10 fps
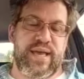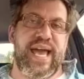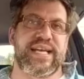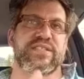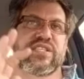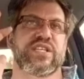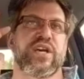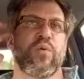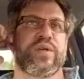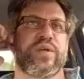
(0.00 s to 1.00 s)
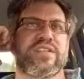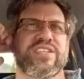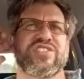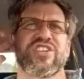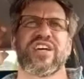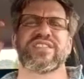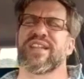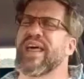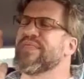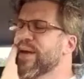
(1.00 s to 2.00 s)
And so with Johnson &
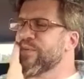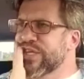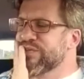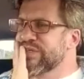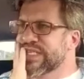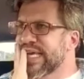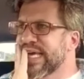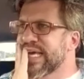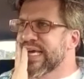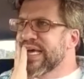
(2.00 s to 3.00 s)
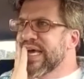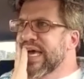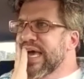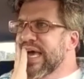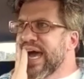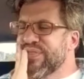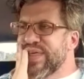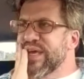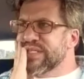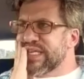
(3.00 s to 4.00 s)
Johnson, they were using, I
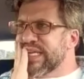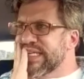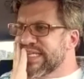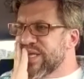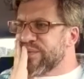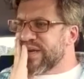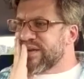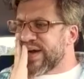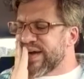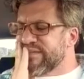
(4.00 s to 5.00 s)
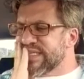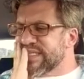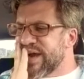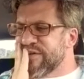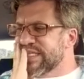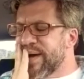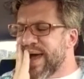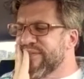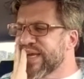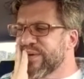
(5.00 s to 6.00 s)
think it was like an attenuated virus, or so,
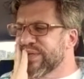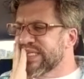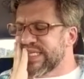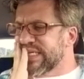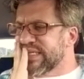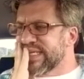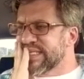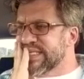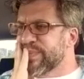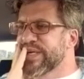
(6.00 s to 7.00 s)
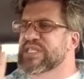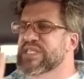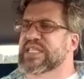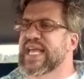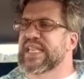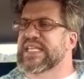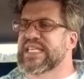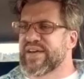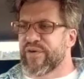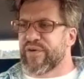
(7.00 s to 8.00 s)
I forget what the deal is, but it was slightly
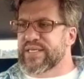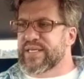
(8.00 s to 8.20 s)
different.